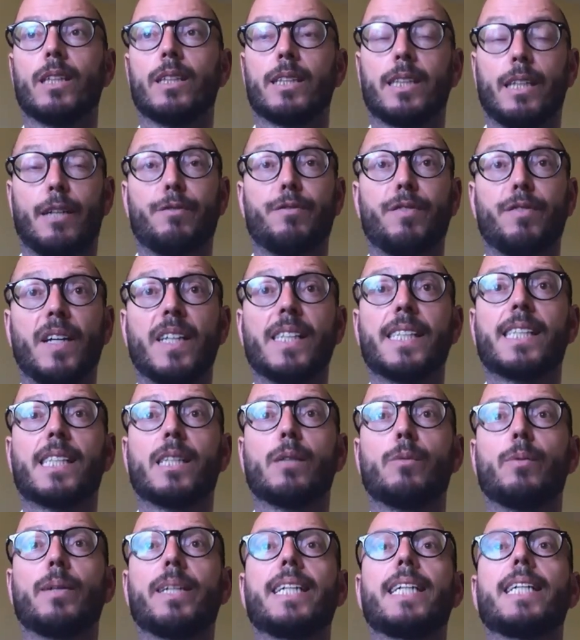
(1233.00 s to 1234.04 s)
So firstly,
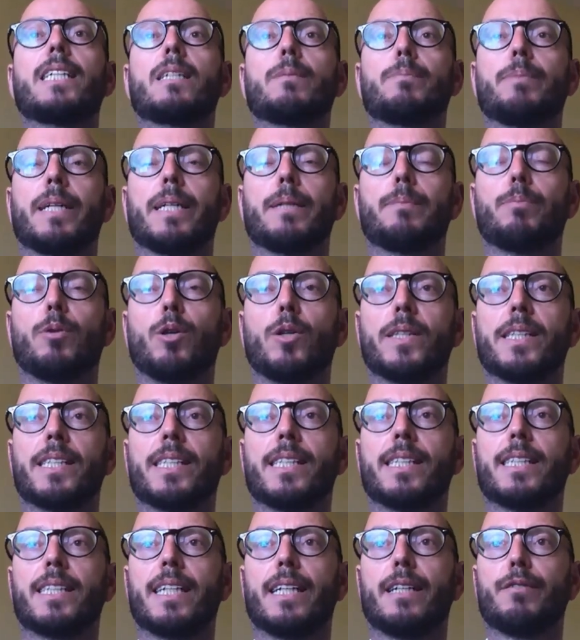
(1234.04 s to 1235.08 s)
we need to be
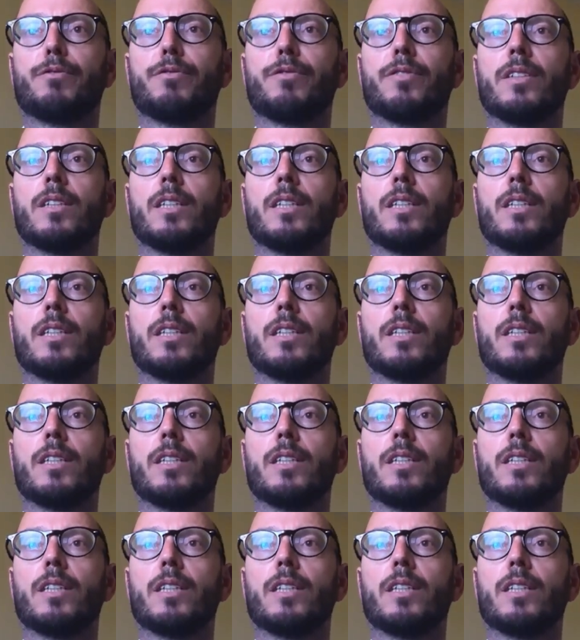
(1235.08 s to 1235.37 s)
positive